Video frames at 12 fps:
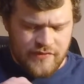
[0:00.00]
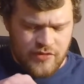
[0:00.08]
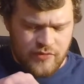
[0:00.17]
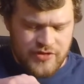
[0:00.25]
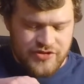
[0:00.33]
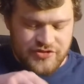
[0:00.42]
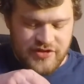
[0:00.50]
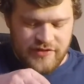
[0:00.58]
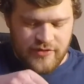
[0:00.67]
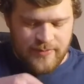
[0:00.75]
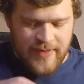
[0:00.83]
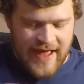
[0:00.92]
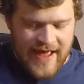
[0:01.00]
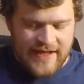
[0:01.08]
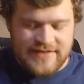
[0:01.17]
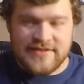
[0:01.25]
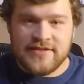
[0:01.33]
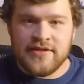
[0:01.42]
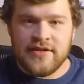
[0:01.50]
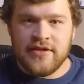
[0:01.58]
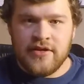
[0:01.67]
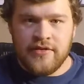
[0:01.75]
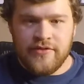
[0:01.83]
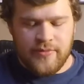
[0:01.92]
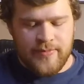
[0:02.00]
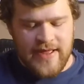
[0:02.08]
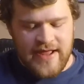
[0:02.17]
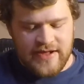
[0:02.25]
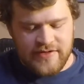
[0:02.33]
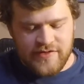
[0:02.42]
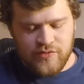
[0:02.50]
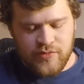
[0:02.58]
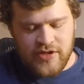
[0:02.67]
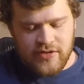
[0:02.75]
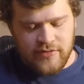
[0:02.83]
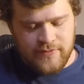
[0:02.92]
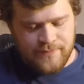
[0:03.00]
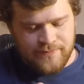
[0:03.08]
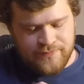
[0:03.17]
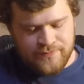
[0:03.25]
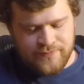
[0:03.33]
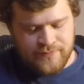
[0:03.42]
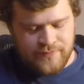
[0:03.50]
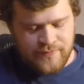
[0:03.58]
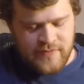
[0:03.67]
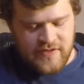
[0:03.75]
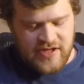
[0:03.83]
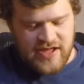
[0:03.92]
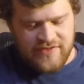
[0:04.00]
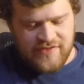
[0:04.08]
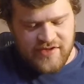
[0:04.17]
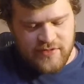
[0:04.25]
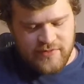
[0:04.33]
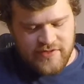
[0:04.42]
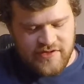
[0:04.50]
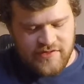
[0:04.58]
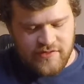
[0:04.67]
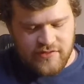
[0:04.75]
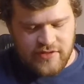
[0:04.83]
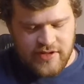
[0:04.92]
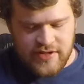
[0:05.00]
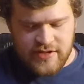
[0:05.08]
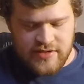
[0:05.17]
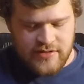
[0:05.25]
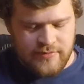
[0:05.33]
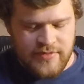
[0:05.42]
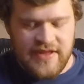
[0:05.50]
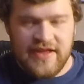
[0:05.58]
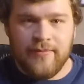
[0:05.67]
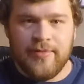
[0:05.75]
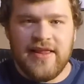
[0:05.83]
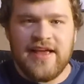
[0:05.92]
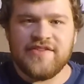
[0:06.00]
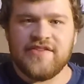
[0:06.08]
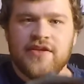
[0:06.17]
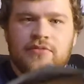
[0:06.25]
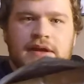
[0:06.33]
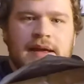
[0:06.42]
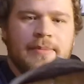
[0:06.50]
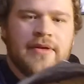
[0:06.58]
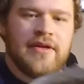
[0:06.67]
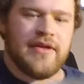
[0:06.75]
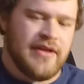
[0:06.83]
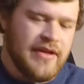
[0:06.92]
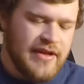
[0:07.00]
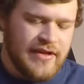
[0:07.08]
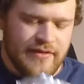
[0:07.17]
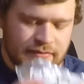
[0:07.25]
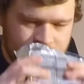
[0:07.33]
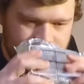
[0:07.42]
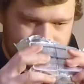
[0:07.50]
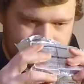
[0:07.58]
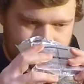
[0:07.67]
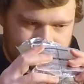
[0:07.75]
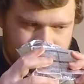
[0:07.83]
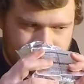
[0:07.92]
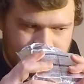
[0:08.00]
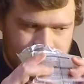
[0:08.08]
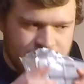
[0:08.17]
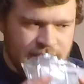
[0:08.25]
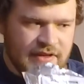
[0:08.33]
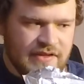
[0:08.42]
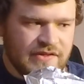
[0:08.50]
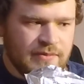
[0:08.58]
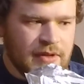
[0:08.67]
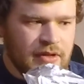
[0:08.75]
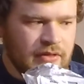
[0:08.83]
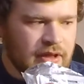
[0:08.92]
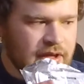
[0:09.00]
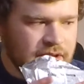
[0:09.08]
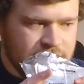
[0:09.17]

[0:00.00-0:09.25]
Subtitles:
Interesting, they're packed. They're packed as well. I've seen what these look like. They have plastic wrap in them. They smell like.